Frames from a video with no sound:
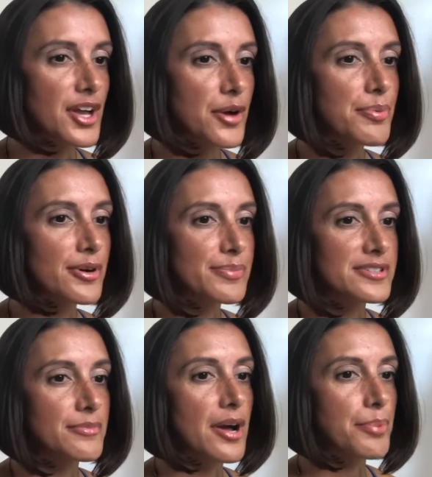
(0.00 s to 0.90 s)
A
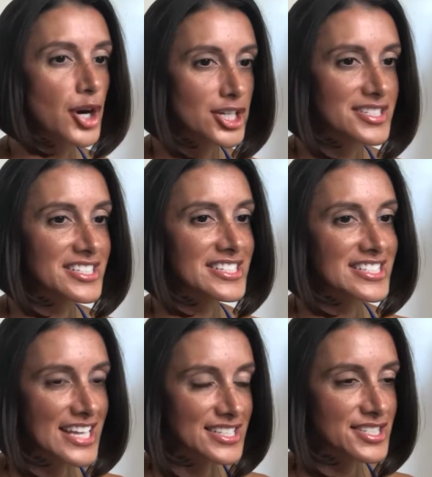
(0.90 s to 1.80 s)
person's
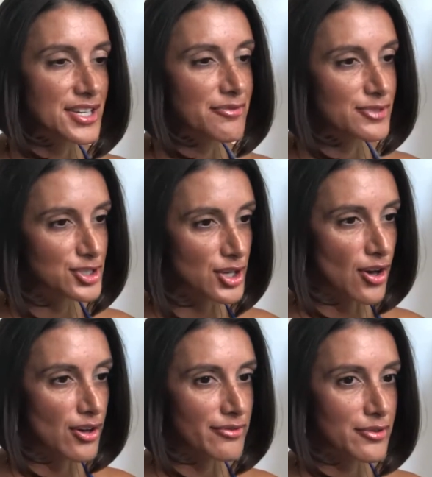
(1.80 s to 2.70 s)
sense of
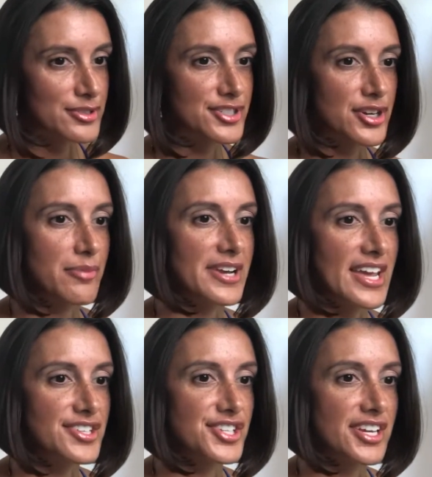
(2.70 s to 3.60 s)
resolve or
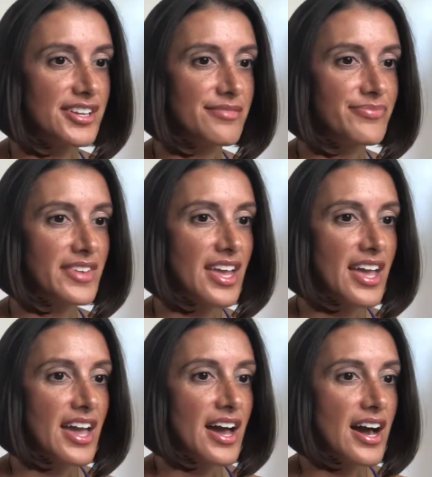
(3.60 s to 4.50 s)
determination.
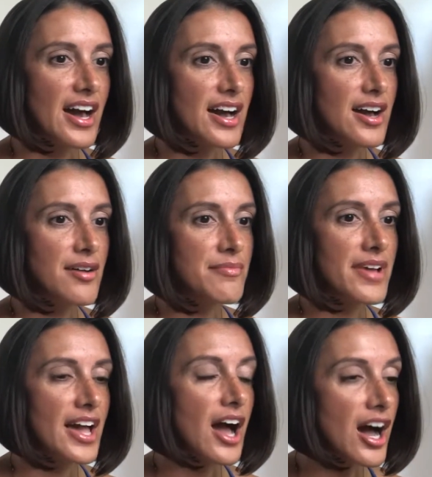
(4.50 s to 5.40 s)

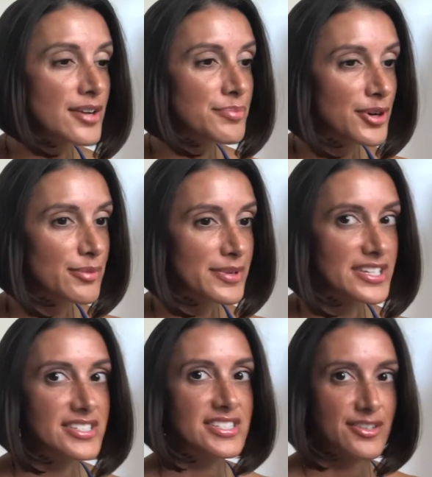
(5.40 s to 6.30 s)
On
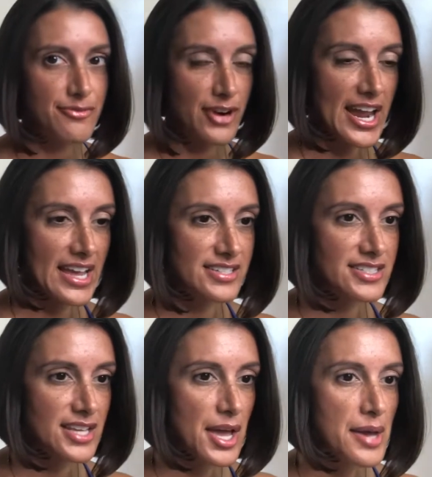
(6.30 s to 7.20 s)
purpose, the
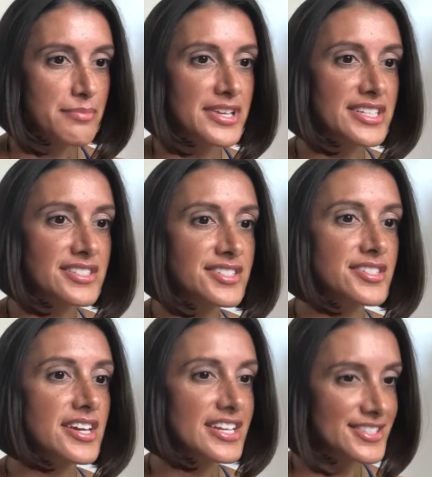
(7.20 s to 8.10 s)
phrase means
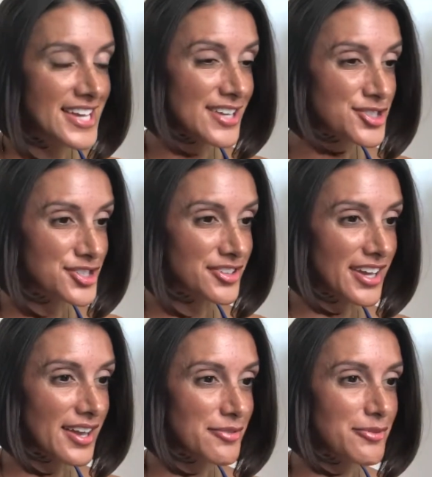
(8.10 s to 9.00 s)

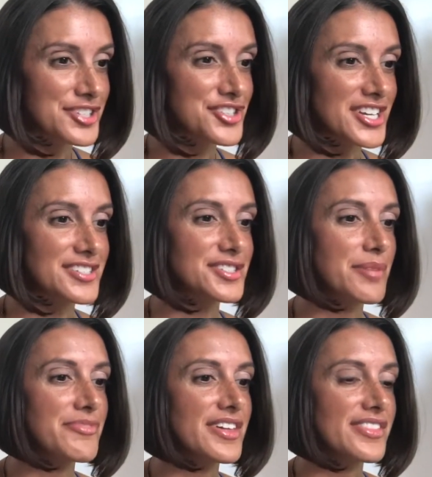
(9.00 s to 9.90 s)
intentionally, which is
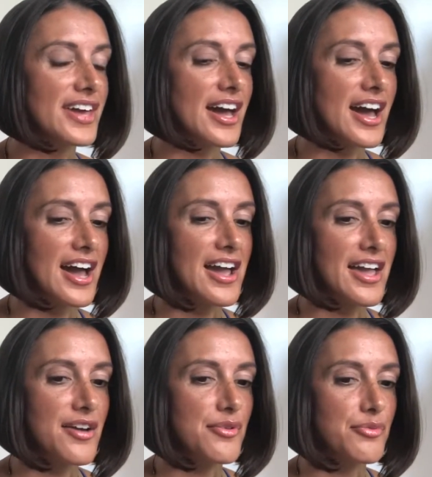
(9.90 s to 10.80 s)
something that
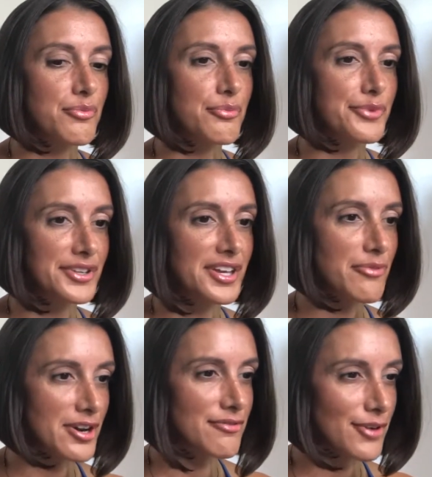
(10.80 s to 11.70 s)
I really
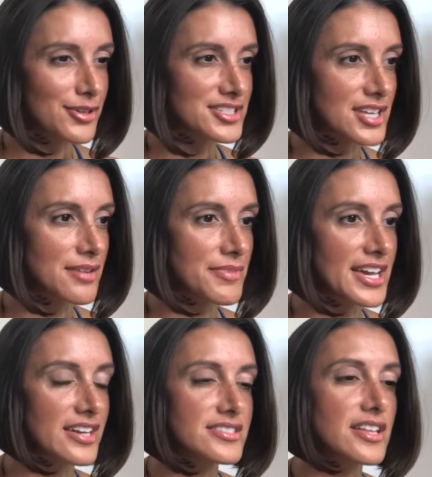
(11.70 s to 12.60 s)
want to focus on,
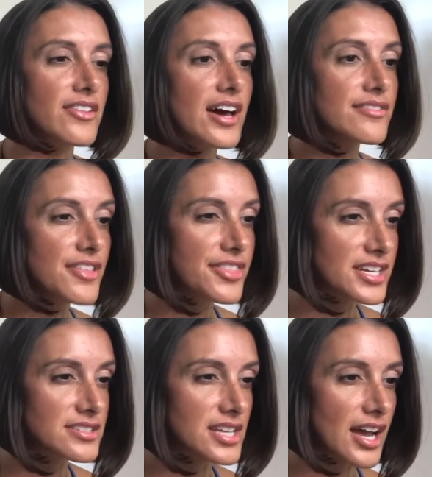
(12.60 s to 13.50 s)
because a lot of the
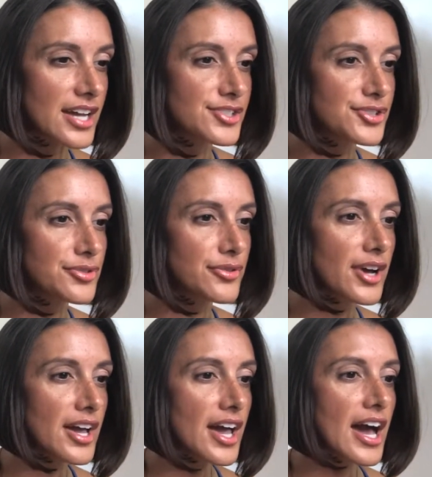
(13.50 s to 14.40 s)
things that I do,
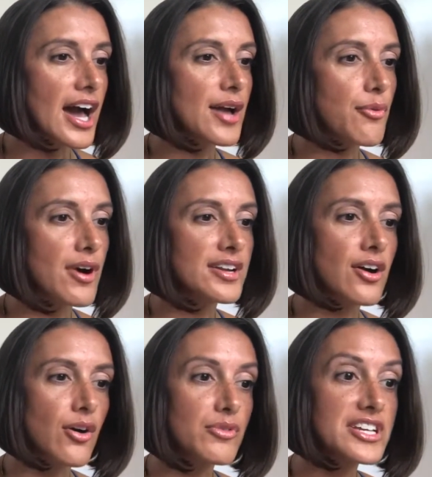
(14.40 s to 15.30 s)
I want to
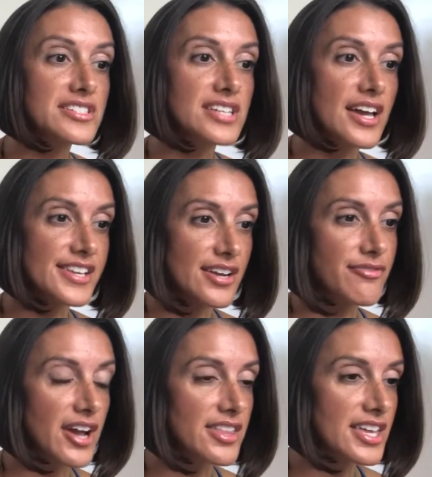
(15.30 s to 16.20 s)
always
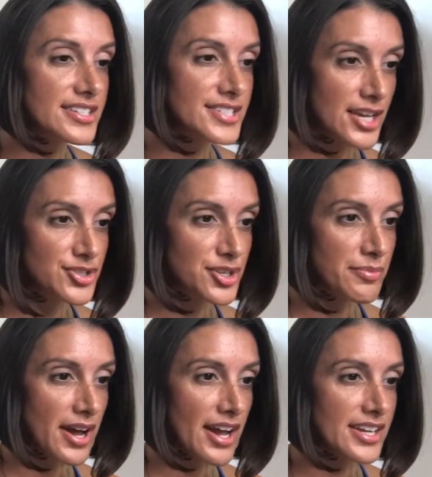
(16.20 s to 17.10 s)
identify the intention
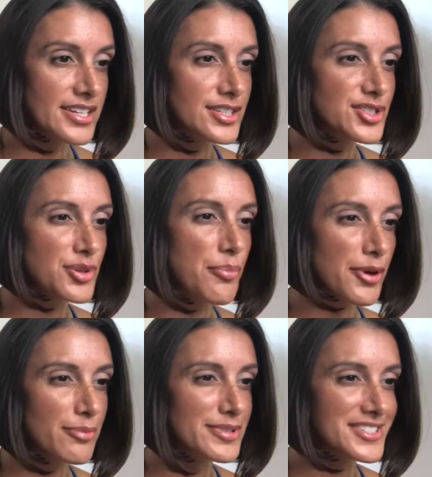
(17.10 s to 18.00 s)
behind it. So
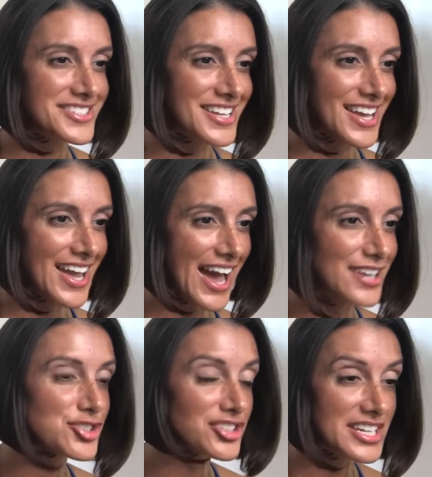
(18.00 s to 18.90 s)
purpose
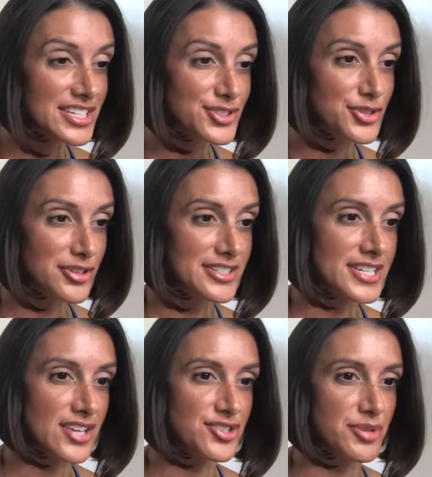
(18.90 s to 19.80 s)
actually is your
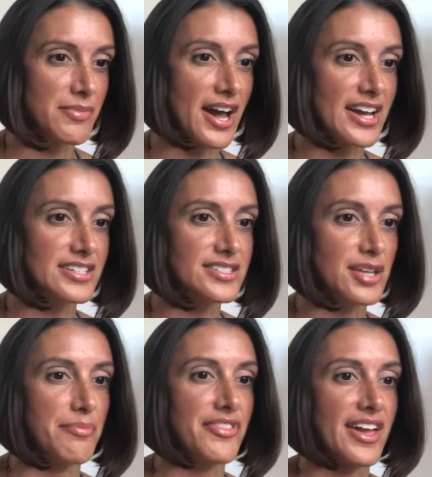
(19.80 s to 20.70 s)
intention behind
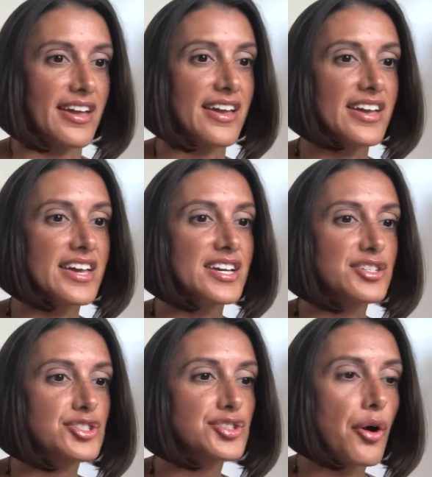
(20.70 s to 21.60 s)
something.
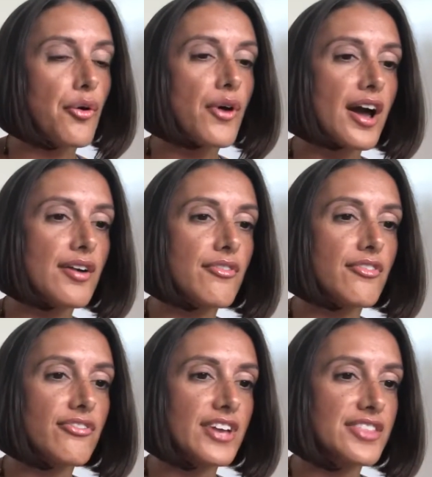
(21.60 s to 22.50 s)
So
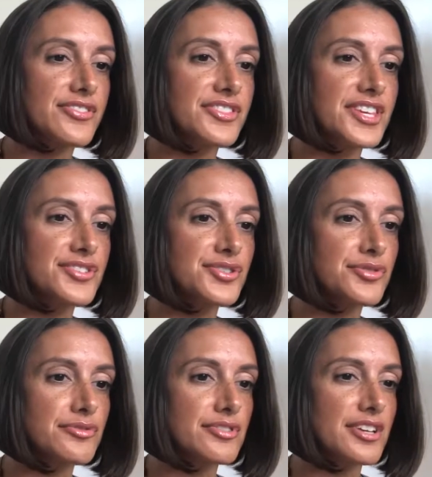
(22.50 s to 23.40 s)
these
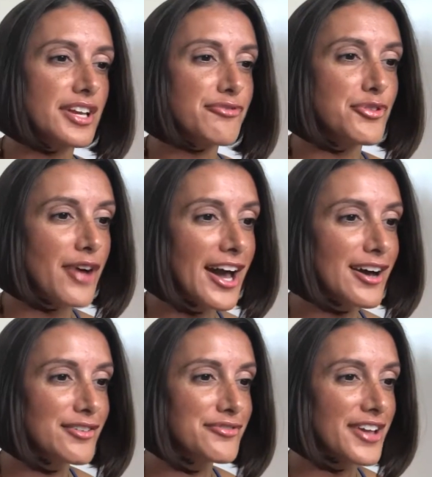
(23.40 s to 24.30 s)
are, if you
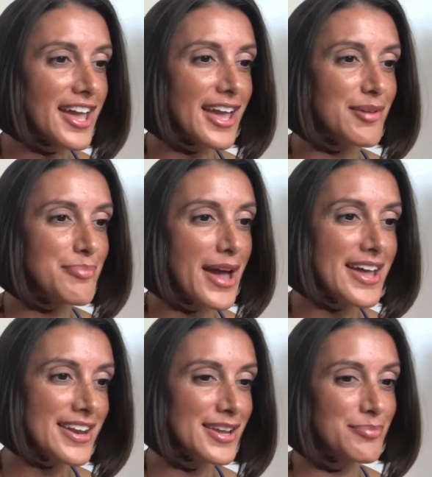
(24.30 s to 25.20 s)
have a
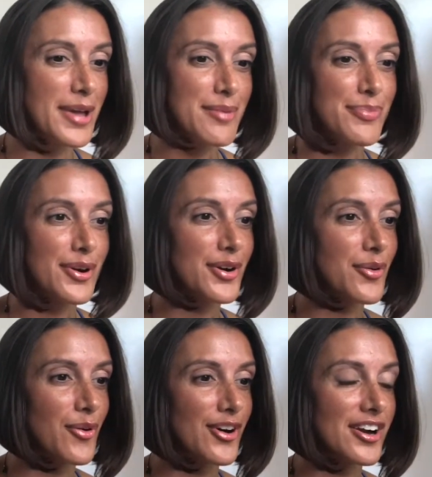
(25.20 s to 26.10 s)
pen and paper,
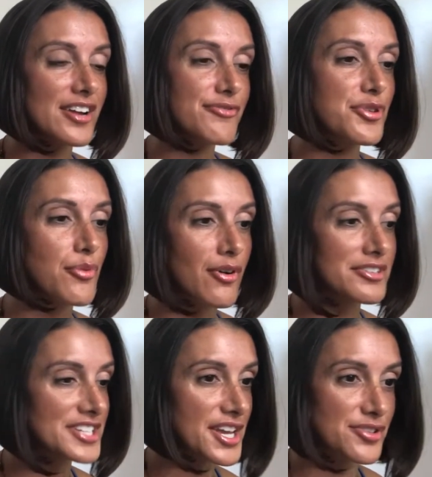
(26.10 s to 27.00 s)
or if you
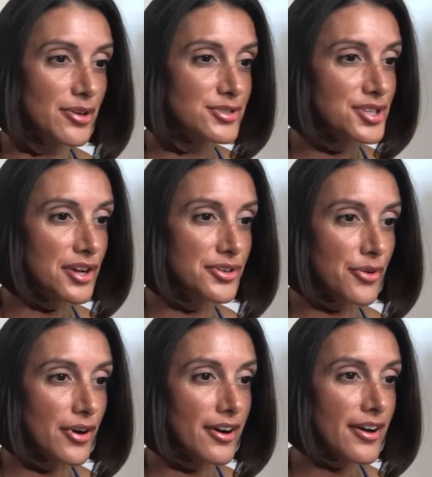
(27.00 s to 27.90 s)
take notes on
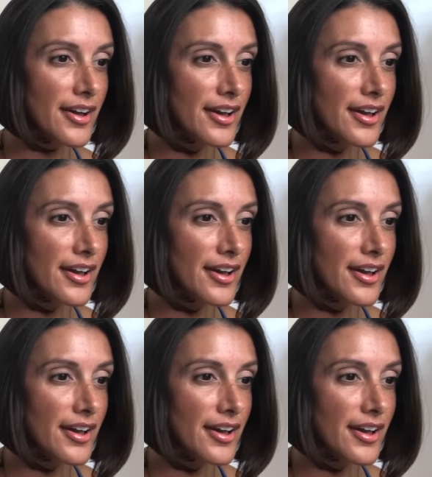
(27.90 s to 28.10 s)
your